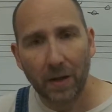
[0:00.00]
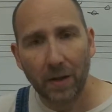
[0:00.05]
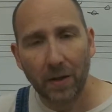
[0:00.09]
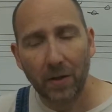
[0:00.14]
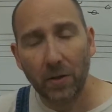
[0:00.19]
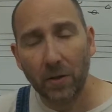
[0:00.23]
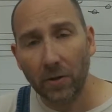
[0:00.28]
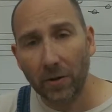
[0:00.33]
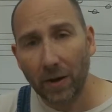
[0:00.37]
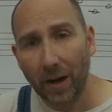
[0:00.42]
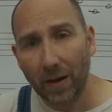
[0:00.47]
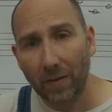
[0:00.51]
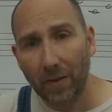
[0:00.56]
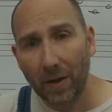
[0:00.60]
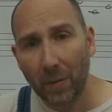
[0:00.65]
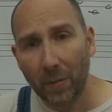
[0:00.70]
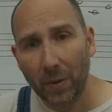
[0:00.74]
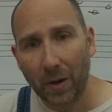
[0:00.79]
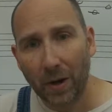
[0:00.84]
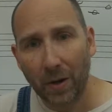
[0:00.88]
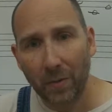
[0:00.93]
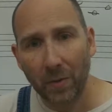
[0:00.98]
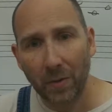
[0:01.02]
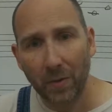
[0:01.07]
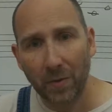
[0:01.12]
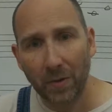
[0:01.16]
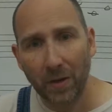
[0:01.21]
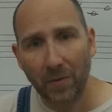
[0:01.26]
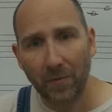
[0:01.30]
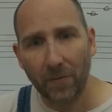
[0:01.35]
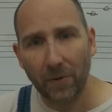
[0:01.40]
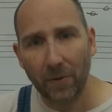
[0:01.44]
You don't have that problem
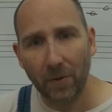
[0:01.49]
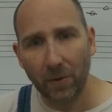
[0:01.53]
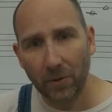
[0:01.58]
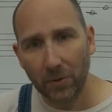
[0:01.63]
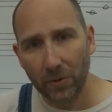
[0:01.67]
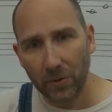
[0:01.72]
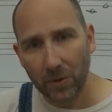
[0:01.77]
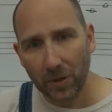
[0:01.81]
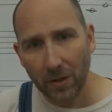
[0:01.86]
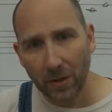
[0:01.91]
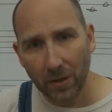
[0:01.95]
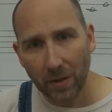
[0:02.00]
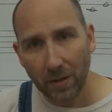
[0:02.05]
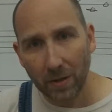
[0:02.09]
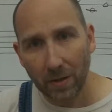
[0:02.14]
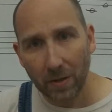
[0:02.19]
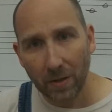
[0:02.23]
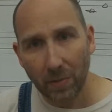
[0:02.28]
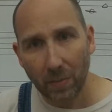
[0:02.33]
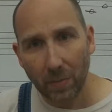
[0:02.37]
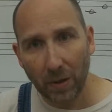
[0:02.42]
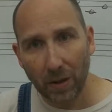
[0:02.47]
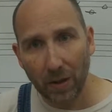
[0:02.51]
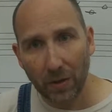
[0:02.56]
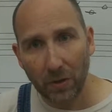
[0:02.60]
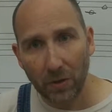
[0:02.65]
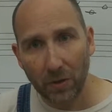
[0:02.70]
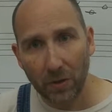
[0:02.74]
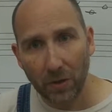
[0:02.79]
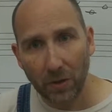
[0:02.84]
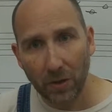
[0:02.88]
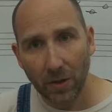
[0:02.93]
if you loosen the
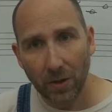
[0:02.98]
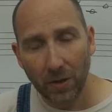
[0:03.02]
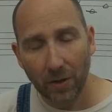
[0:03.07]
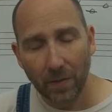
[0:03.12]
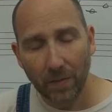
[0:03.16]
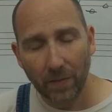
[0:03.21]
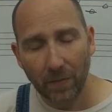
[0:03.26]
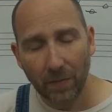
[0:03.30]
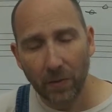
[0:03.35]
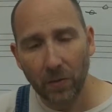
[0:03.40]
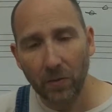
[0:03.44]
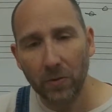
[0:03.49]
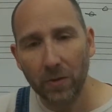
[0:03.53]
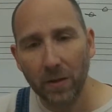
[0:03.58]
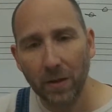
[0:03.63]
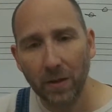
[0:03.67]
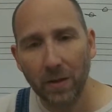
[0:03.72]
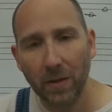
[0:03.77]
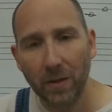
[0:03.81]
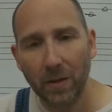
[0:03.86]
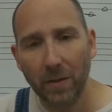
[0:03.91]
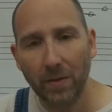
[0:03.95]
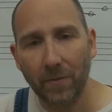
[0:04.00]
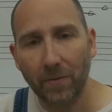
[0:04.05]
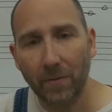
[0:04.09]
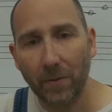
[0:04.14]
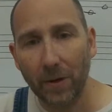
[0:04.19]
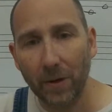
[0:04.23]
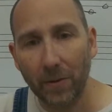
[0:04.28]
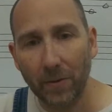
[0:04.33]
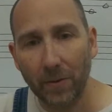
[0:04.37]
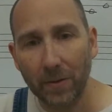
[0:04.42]
pitch, loosen the
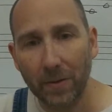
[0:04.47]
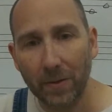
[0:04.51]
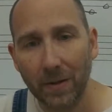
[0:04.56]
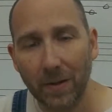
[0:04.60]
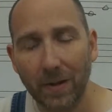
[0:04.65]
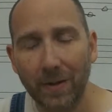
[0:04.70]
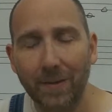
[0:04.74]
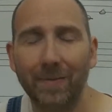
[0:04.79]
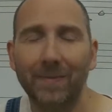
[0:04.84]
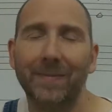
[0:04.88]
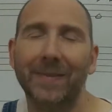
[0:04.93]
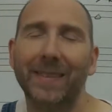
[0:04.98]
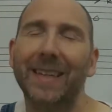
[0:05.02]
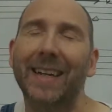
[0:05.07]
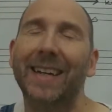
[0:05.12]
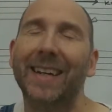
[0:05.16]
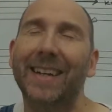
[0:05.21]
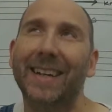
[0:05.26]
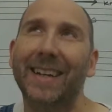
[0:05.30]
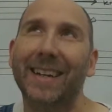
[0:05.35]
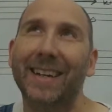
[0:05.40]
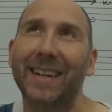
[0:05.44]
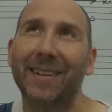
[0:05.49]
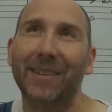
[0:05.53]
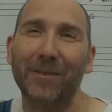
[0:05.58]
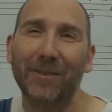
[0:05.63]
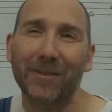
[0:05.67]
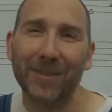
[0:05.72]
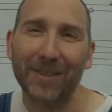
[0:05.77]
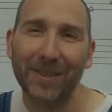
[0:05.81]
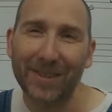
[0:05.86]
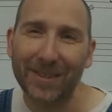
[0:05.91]
frequency,
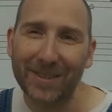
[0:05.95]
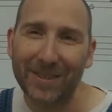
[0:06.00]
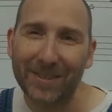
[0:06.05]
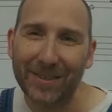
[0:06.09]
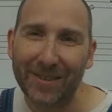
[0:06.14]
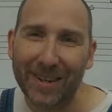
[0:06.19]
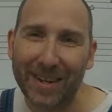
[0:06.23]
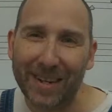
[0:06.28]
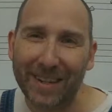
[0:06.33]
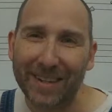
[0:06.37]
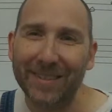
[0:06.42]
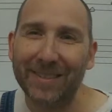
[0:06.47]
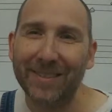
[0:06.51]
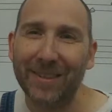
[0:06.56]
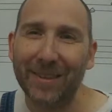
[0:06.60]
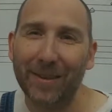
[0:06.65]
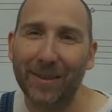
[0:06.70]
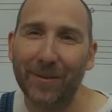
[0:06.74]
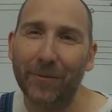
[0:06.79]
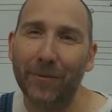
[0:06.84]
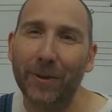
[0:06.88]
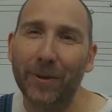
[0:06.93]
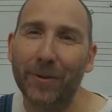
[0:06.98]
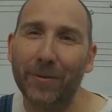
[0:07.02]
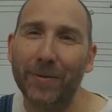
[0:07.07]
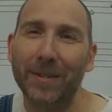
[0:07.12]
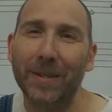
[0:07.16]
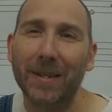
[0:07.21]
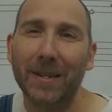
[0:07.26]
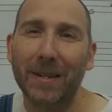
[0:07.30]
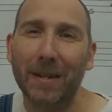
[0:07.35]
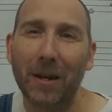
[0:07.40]
loosen the string so that the
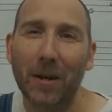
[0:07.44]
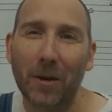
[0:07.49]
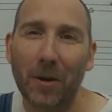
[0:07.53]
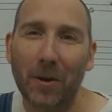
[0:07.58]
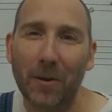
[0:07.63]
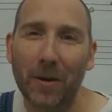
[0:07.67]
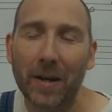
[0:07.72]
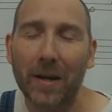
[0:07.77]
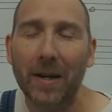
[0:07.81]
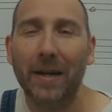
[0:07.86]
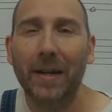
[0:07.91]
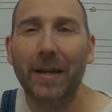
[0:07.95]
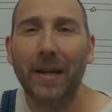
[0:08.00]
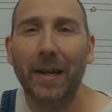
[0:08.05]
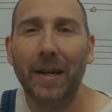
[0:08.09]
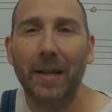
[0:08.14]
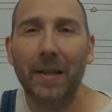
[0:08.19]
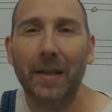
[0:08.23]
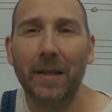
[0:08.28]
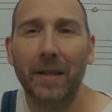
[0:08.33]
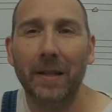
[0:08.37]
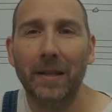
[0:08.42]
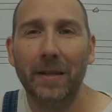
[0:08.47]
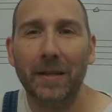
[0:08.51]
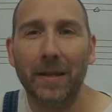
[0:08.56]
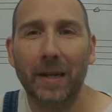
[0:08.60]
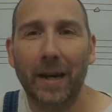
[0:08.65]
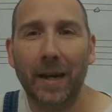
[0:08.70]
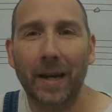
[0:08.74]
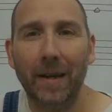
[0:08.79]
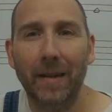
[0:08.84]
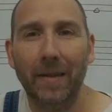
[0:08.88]
frequency is low, and then
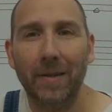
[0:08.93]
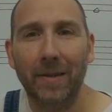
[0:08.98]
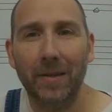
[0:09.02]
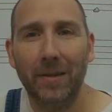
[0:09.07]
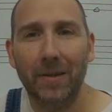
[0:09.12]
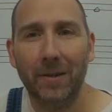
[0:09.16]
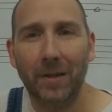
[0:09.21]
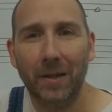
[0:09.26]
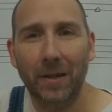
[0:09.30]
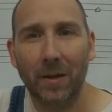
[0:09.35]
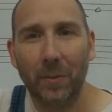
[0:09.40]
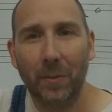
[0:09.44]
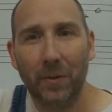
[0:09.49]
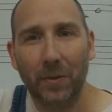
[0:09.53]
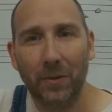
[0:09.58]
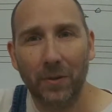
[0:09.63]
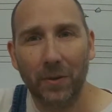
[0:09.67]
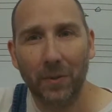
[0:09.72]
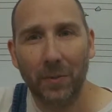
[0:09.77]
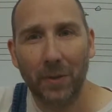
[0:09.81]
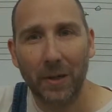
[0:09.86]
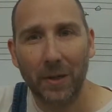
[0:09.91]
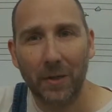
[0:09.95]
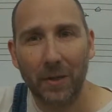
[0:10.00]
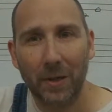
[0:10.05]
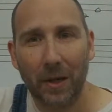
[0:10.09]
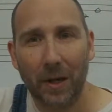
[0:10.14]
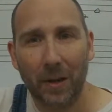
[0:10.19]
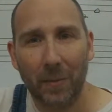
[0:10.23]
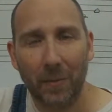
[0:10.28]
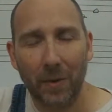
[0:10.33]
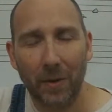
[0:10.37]
tighten the string to pull the pitch
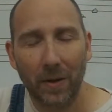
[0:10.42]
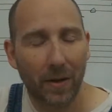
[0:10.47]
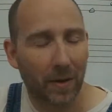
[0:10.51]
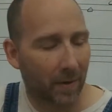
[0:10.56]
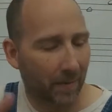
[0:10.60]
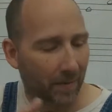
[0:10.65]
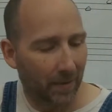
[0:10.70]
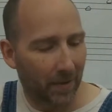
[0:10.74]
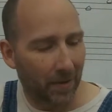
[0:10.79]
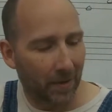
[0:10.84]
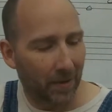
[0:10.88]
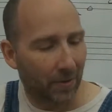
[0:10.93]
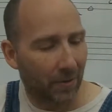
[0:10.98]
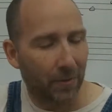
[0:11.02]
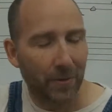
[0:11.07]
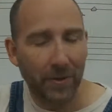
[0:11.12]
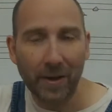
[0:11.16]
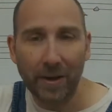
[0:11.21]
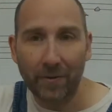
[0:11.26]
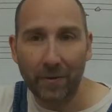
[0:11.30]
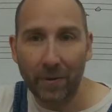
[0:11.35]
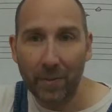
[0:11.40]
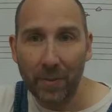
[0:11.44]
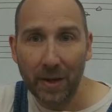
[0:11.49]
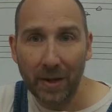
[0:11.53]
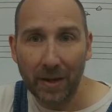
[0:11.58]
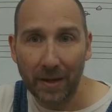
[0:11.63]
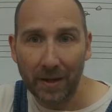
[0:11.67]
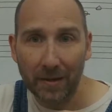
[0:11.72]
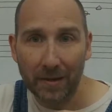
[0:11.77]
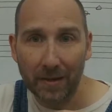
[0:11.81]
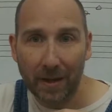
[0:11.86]
up. Then there will never be
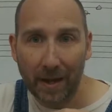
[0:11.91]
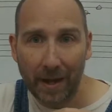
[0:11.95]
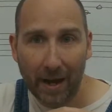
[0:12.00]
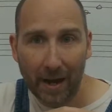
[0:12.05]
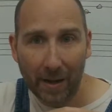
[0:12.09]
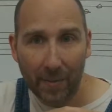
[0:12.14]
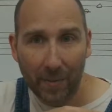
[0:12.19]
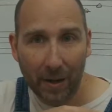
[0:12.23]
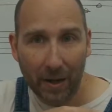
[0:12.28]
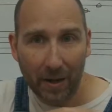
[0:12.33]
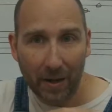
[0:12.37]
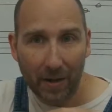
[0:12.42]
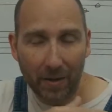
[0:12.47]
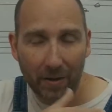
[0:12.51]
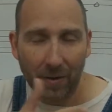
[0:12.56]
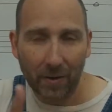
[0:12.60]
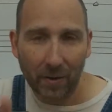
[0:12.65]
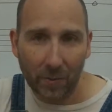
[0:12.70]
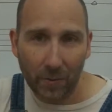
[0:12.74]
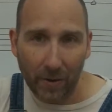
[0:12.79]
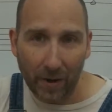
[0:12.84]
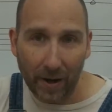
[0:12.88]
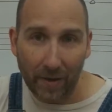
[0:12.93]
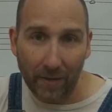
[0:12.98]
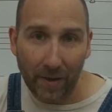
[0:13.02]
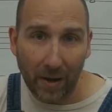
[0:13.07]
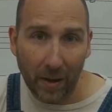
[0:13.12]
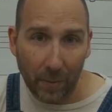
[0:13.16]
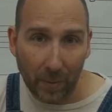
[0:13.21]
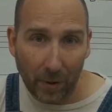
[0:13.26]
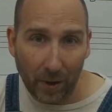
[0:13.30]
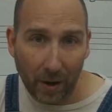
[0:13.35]
any slack back here and you won't have
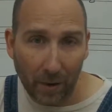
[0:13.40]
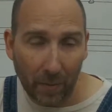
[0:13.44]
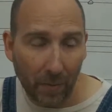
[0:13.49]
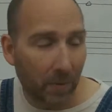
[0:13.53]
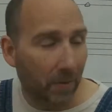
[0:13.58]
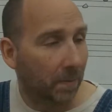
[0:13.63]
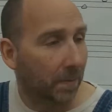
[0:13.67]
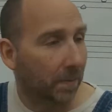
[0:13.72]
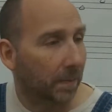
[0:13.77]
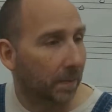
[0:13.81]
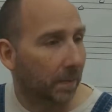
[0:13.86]
that problem.